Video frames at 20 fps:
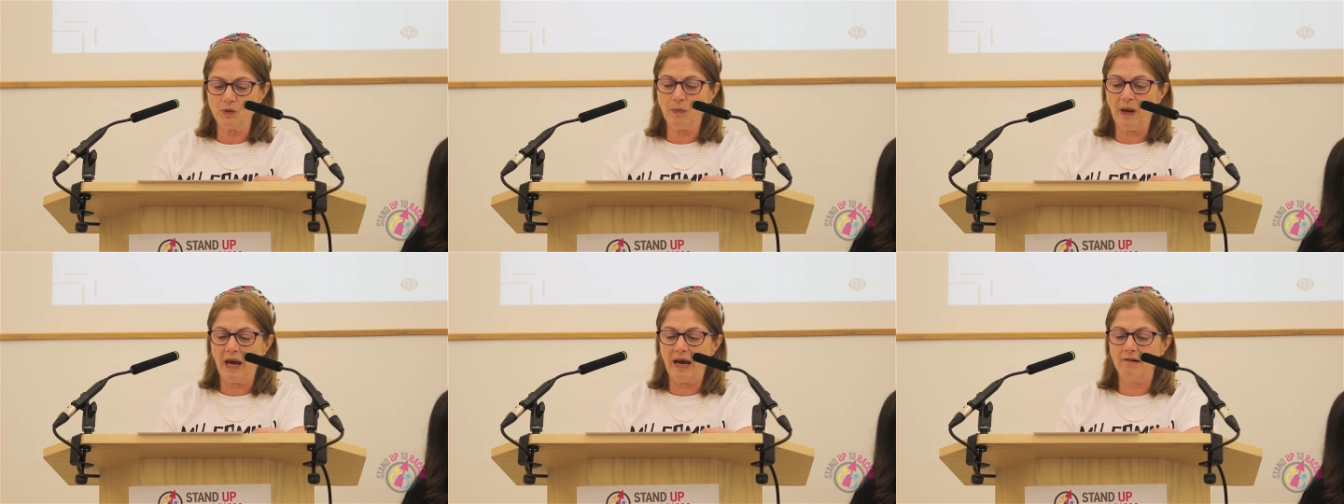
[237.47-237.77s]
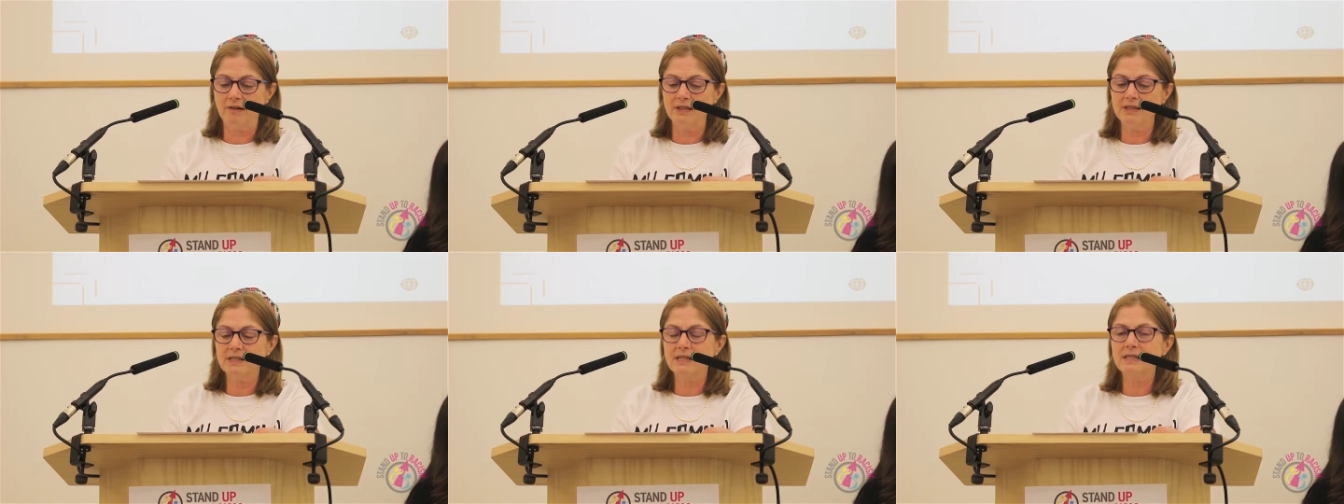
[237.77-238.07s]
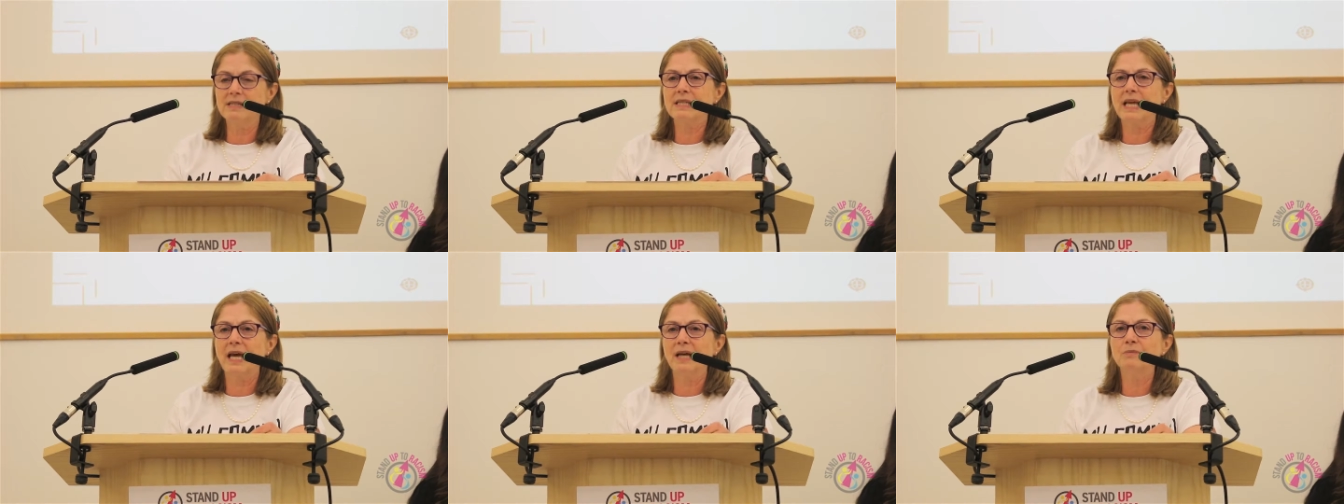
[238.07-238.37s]
parents
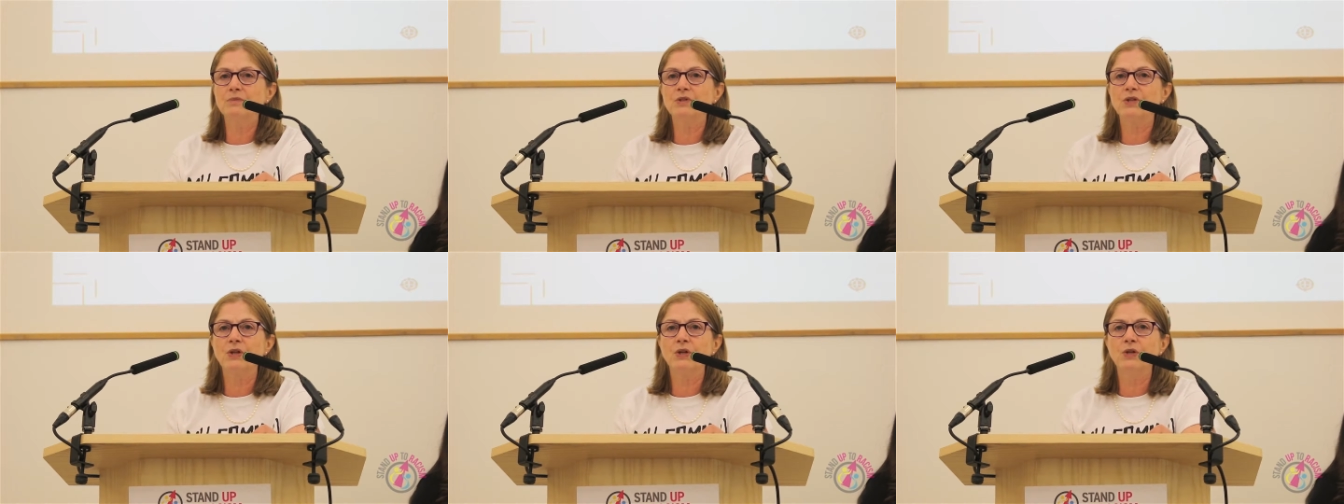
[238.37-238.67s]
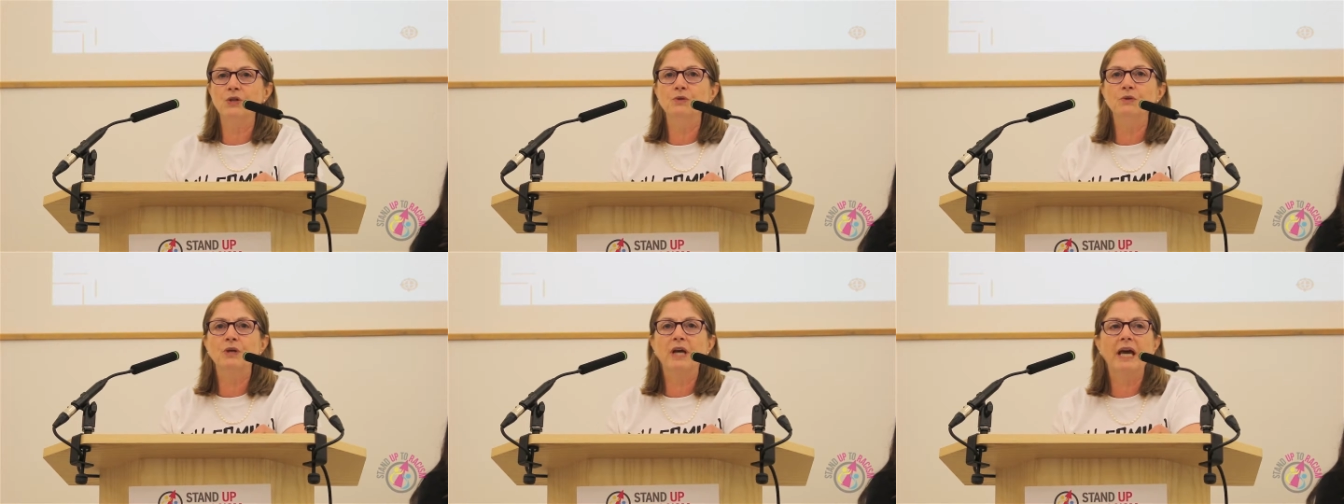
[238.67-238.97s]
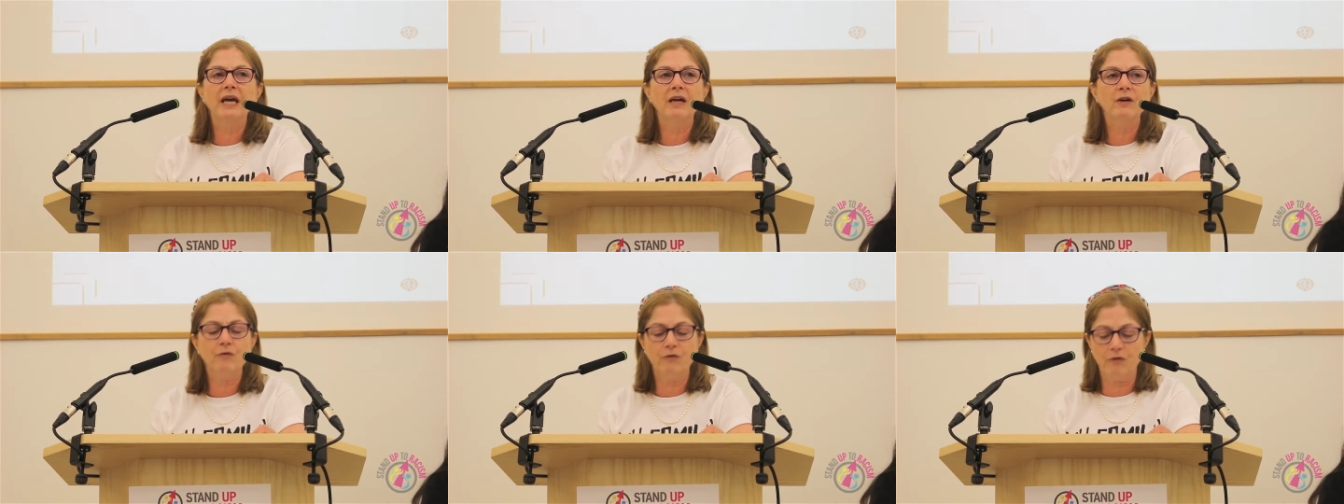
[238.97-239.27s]
escaped to the
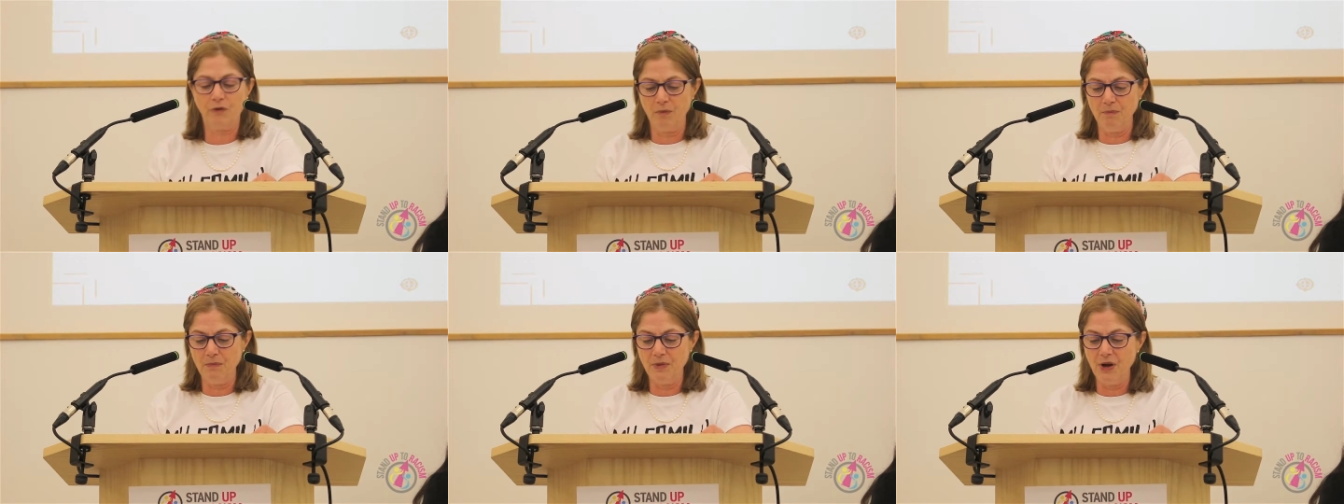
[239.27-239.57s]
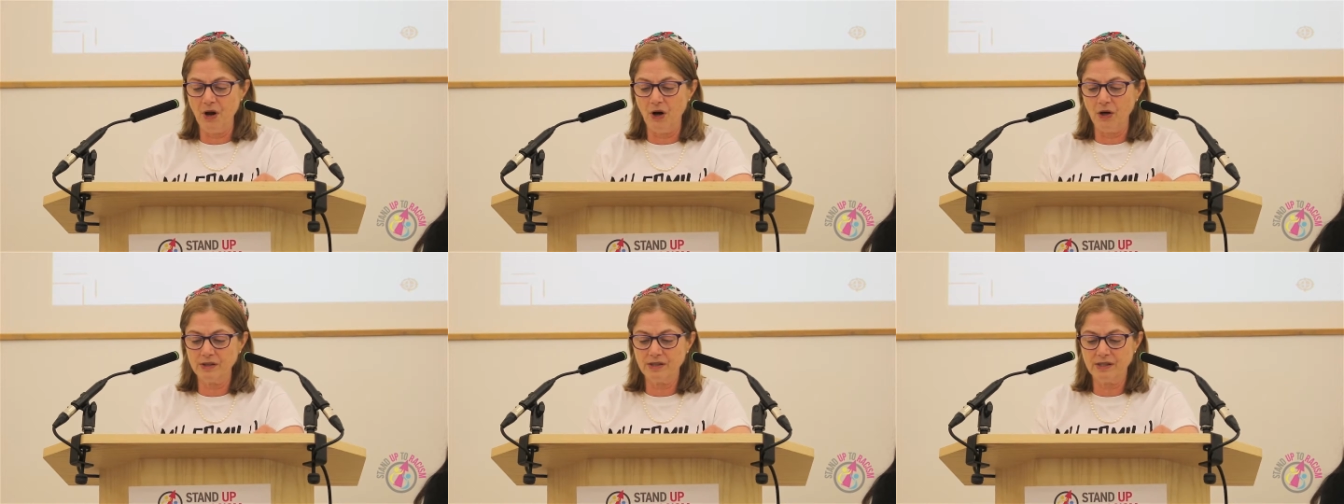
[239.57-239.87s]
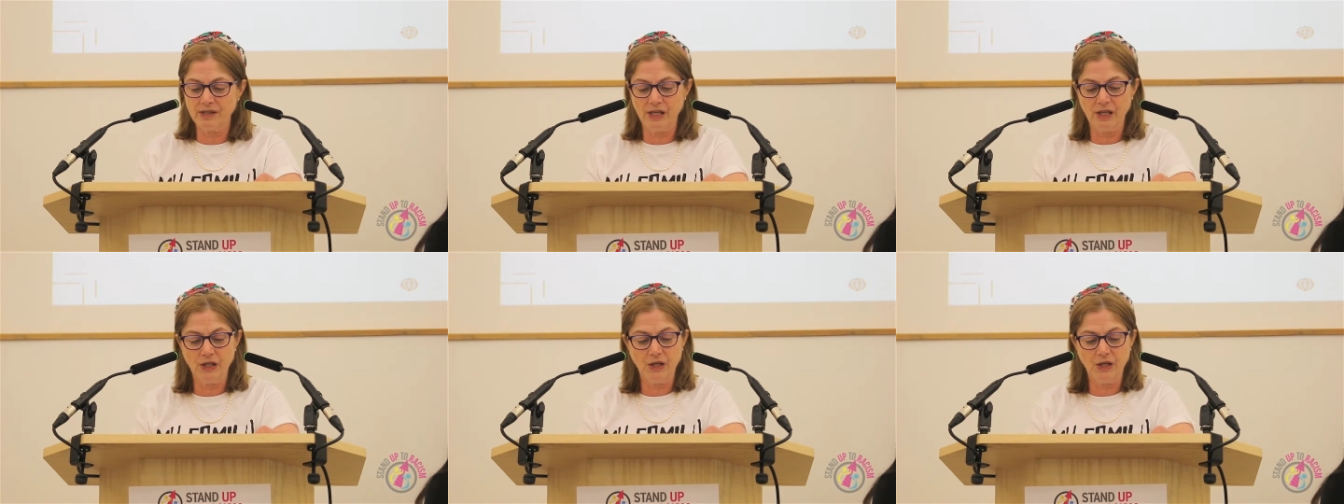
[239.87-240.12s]
UK from Nazi